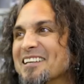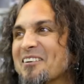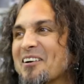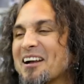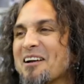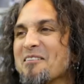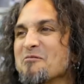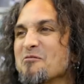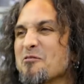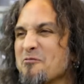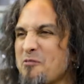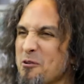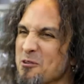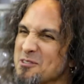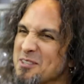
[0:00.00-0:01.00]
you know, I got
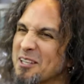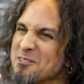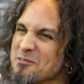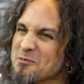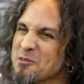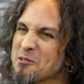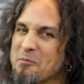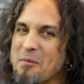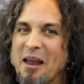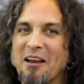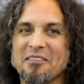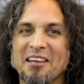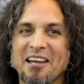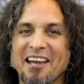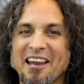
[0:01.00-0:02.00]
photos next to him doing the metal
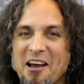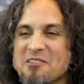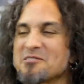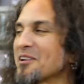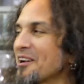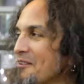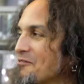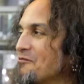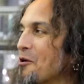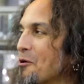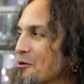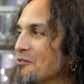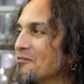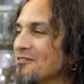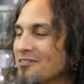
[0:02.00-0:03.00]
thing, and I also got a
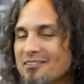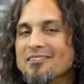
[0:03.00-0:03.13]
photo of